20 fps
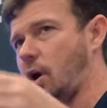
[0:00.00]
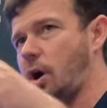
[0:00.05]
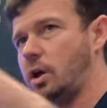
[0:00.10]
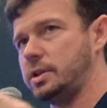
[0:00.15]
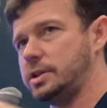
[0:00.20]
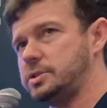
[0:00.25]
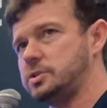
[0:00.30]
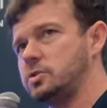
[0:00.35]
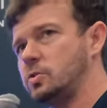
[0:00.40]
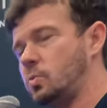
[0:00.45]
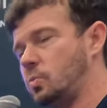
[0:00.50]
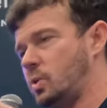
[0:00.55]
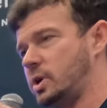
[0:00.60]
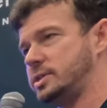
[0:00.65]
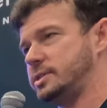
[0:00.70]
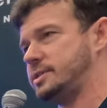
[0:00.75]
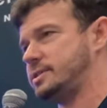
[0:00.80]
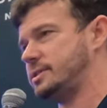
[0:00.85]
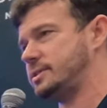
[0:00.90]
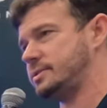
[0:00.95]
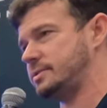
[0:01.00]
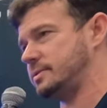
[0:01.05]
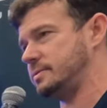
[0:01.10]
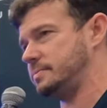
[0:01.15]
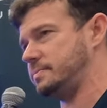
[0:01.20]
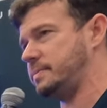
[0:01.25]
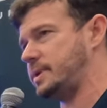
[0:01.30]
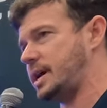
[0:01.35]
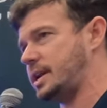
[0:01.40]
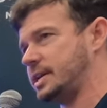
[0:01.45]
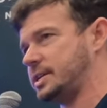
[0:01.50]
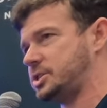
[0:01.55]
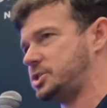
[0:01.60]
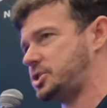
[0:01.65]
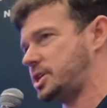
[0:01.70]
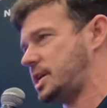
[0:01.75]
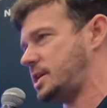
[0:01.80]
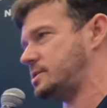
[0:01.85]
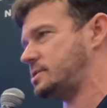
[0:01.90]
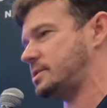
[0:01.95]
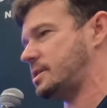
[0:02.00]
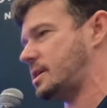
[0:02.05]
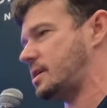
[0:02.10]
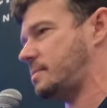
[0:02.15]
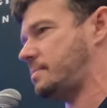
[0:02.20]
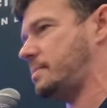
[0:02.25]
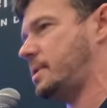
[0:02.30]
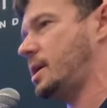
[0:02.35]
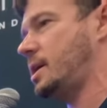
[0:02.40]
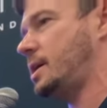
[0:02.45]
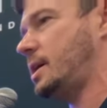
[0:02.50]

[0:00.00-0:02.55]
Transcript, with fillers: all into one system and exchange them